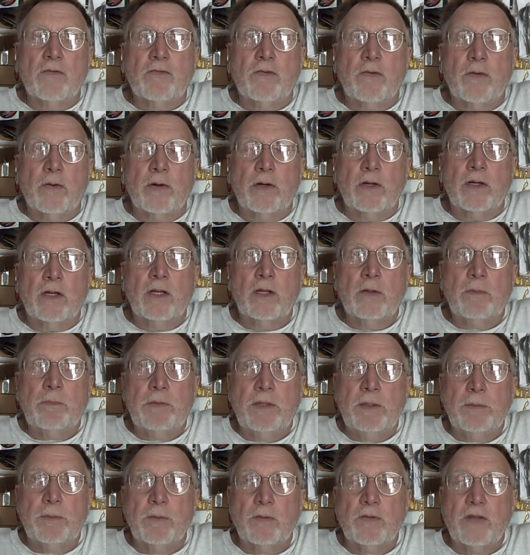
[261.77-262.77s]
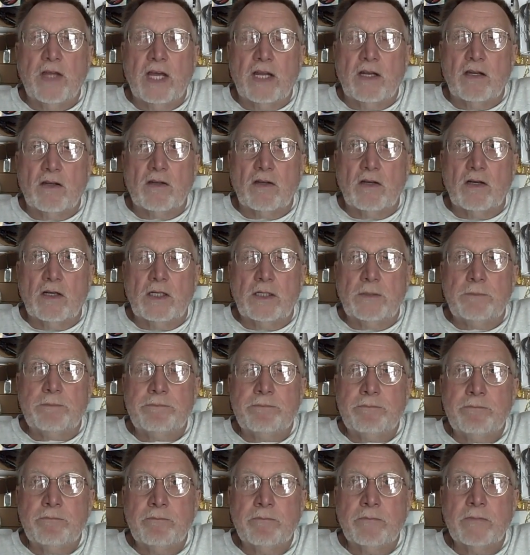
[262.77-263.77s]
For people that
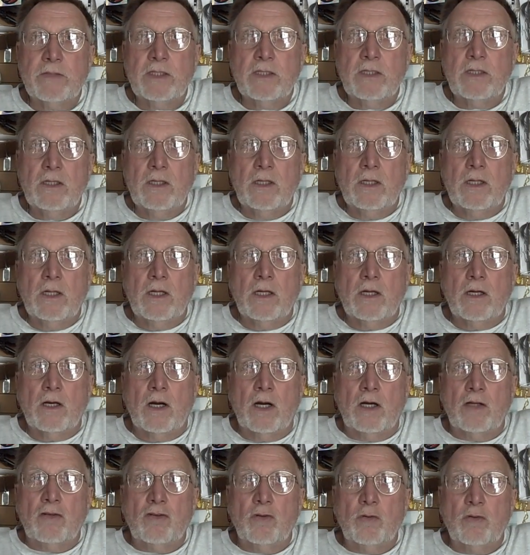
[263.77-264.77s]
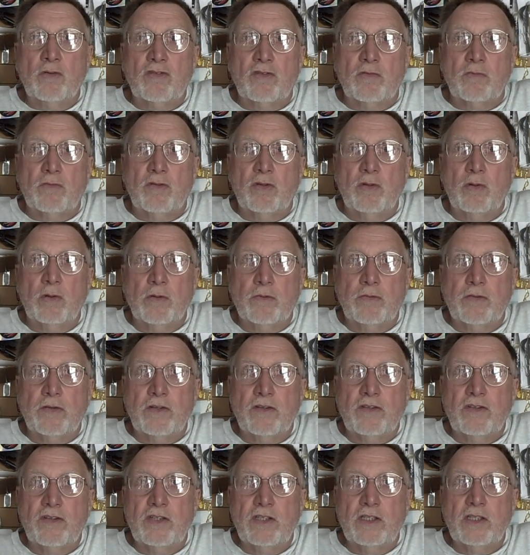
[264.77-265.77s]
doing some tuna
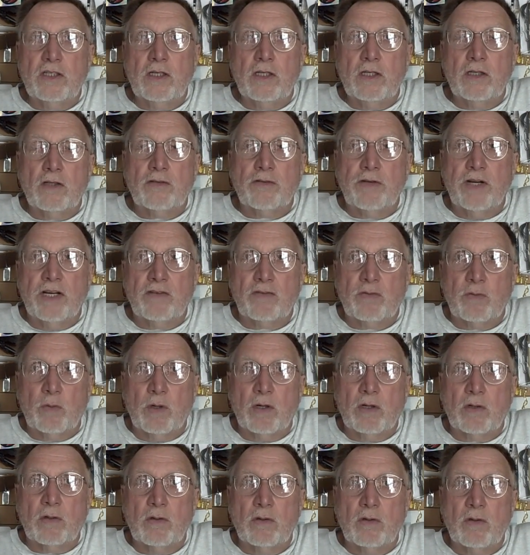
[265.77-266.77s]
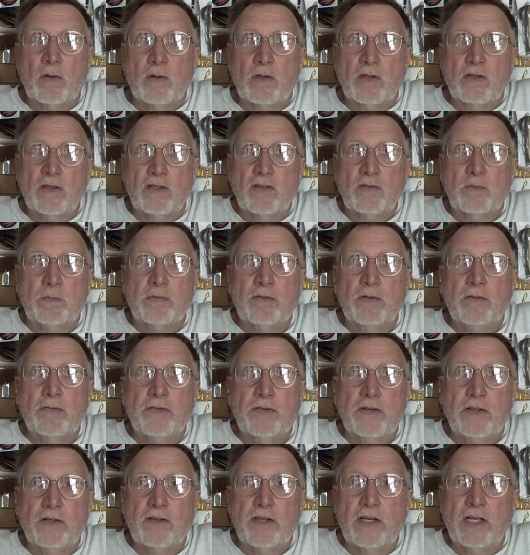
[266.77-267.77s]
fishing, Greg Zwerko caught a nice
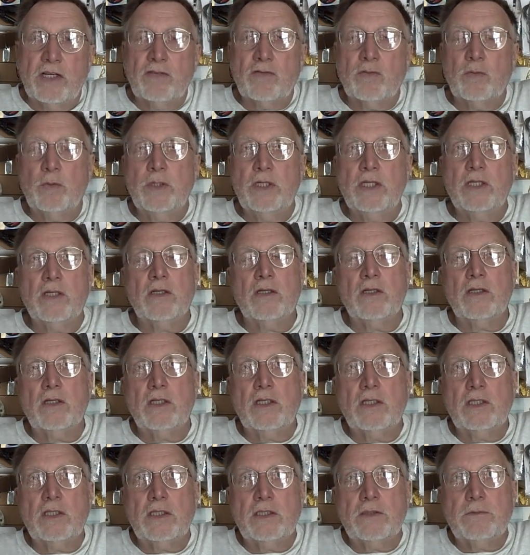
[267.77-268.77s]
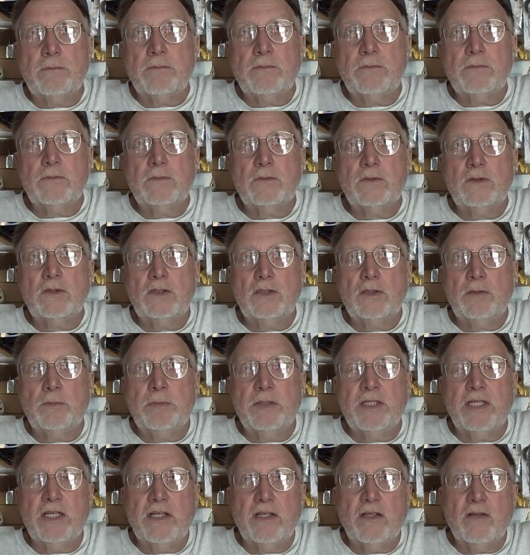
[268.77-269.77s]
bluefin last week. In the
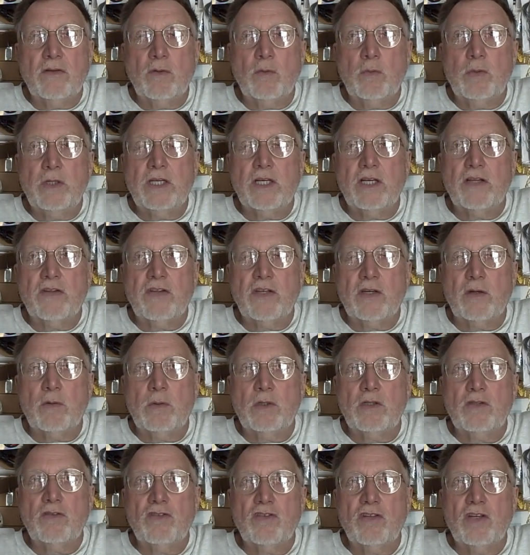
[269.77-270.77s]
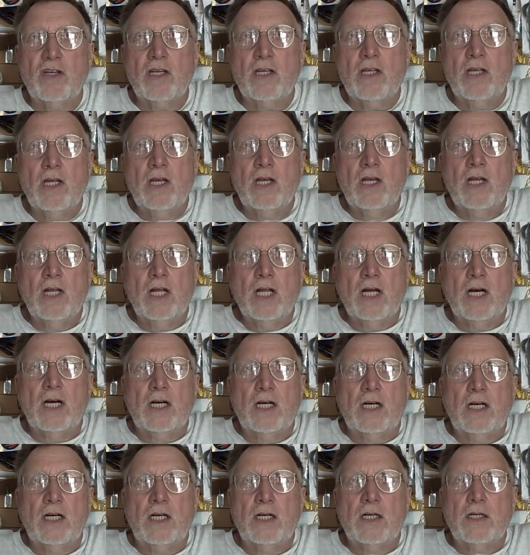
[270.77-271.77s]
beginning of the week, I think it was
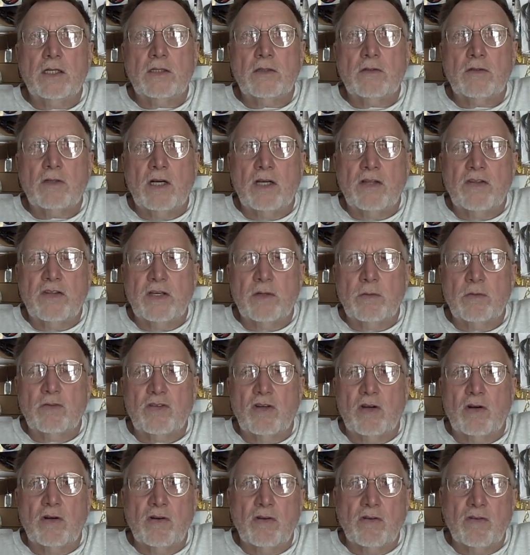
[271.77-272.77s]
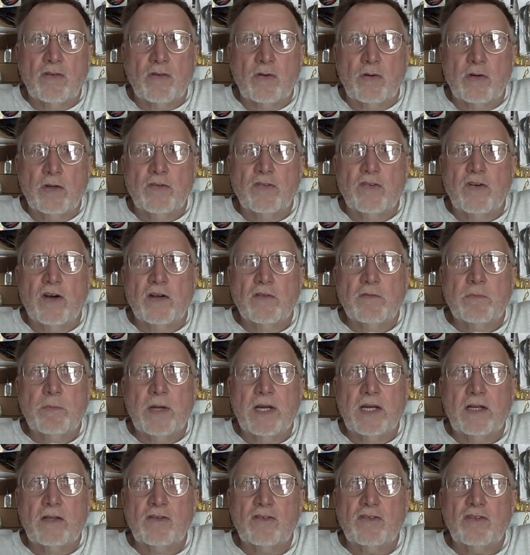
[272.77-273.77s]
135
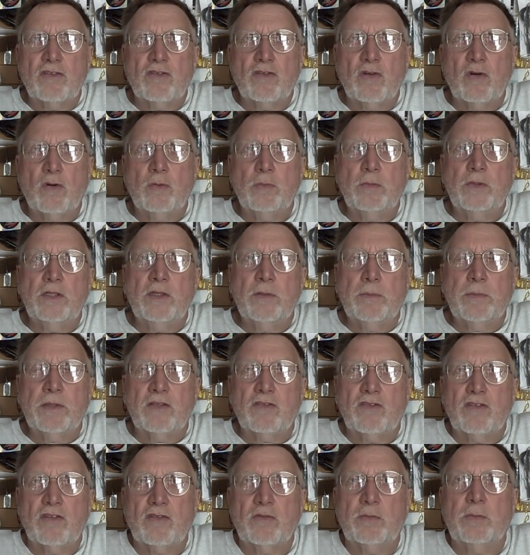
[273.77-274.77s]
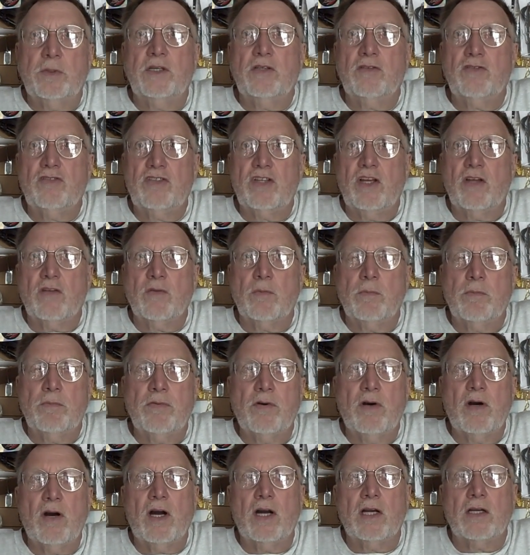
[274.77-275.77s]
pounds. He told me about 6 miles south of
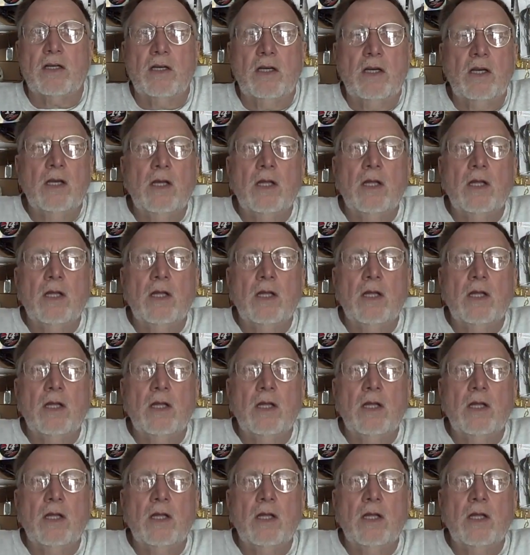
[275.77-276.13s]
Block.